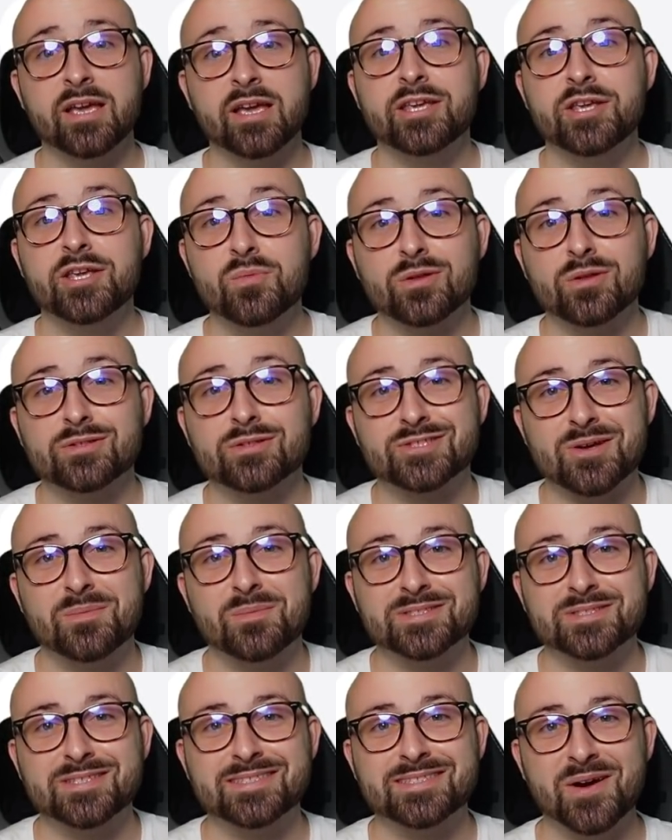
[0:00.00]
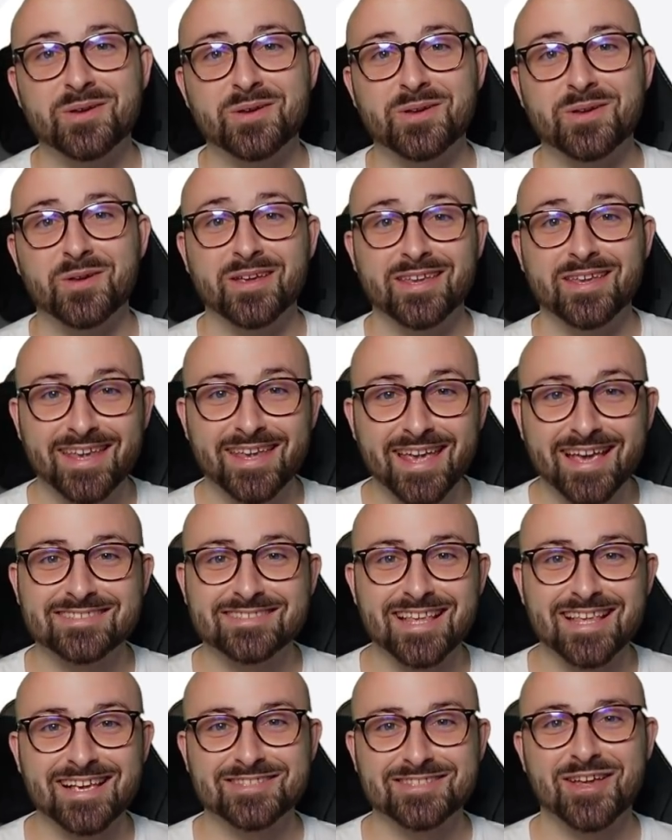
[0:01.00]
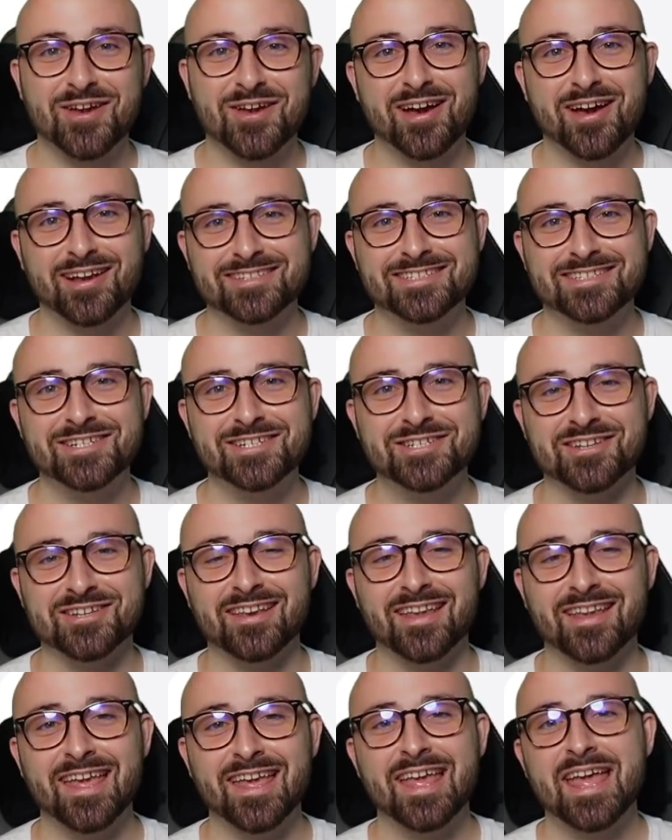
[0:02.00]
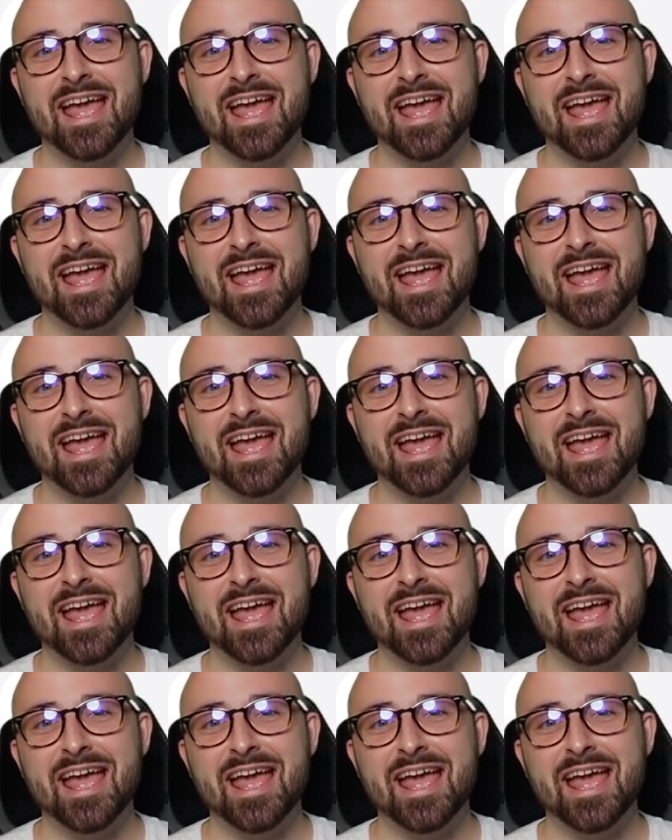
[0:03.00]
You want someone to tell you, yes, that's the correct decision.